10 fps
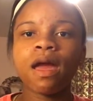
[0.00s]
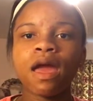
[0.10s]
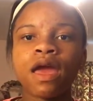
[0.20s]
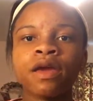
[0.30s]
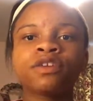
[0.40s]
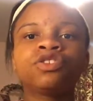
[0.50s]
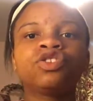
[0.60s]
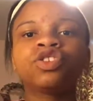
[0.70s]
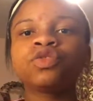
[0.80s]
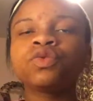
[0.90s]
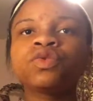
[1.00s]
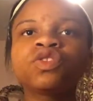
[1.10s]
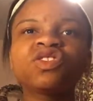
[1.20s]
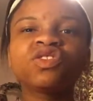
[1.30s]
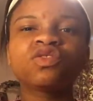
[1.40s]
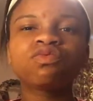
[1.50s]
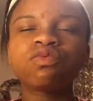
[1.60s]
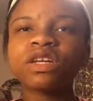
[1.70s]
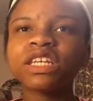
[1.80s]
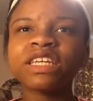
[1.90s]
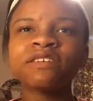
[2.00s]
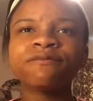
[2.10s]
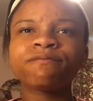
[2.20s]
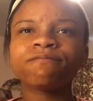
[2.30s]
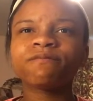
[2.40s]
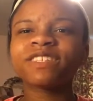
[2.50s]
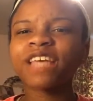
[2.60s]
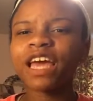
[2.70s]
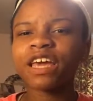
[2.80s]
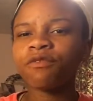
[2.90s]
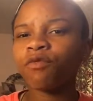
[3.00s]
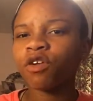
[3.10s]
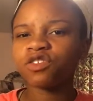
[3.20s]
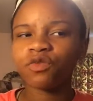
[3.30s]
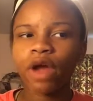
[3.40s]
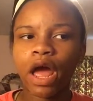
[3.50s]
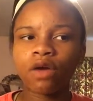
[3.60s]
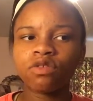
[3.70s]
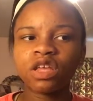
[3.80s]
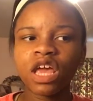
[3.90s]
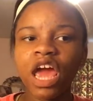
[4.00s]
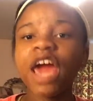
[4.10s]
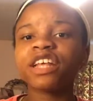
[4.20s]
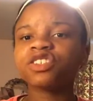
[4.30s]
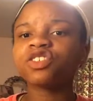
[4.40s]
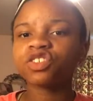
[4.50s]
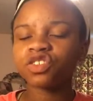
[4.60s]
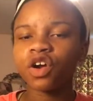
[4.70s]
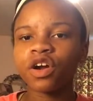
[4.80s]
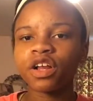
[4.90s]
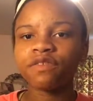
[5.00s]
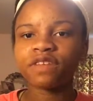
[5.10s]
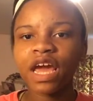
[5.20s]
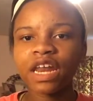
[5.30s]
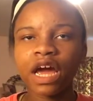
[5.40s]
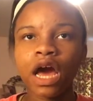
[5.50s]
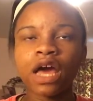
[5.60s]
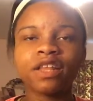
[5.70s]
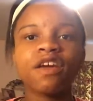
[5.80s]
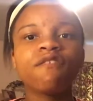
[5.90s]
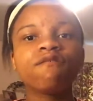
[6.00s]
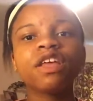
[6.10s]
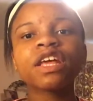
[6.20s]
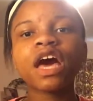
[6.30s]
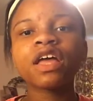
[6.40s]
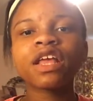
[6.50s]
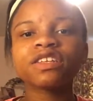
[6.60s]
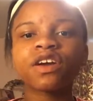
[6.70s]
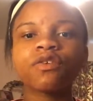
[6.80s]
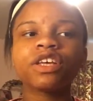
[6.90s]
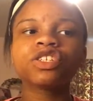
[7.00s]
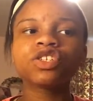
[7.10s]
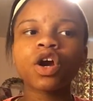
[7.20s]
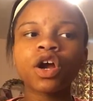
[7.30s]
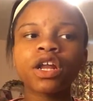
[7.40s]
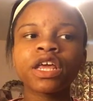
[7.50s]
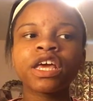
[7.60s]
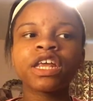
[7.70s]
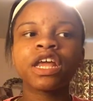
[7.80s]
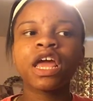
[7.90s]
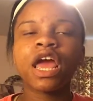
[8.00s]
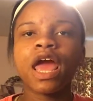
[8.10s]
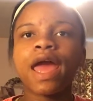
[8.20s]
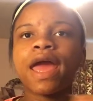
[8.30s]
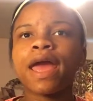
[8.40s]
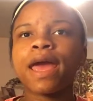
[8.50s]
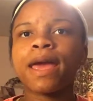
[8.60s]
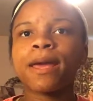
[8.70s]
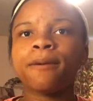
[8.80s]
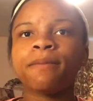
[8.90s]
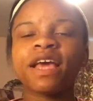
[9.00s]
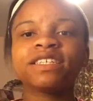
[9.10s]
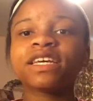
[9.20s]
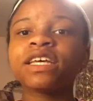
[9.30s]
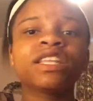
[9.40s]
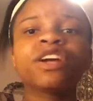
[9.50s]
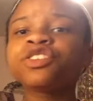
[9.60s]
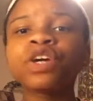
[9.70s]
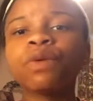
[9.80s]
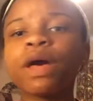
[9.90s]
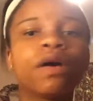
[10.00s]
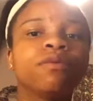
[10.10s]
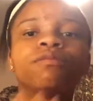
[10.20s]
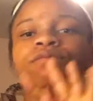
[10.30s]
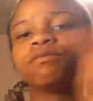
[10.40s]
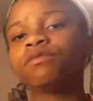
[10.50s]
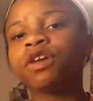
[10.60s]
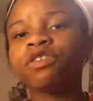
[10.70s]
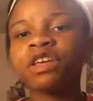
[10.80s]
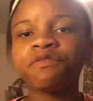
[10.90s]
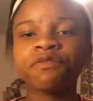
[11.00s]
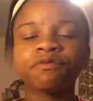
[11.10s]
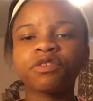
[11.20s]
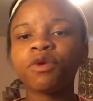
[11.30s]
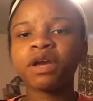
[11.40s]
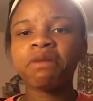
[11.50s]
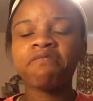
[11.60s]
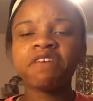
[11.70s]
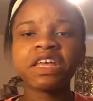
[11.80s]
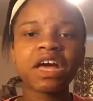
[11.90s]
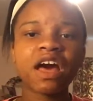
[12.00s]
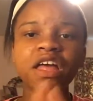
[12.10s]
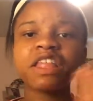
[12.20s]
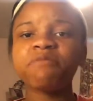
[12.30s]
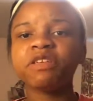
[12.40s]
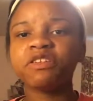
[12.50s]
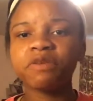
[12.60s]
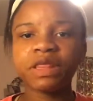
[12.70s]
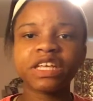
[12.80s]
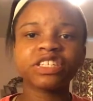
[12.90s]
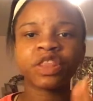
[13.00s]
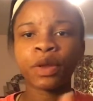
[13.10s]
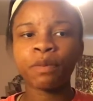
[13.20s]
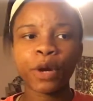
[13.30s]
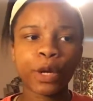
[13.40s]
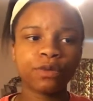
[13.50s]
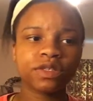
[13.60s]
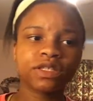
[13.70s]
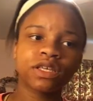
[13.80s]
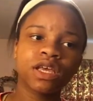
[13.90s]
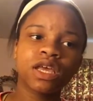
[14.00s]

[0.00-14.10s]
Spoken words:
And June 22nd rolls around and it's the start of TanaCon. VidCon has already started. And basically, they're doing well. No need to worry about VidCon. They've been doing this. They're pros.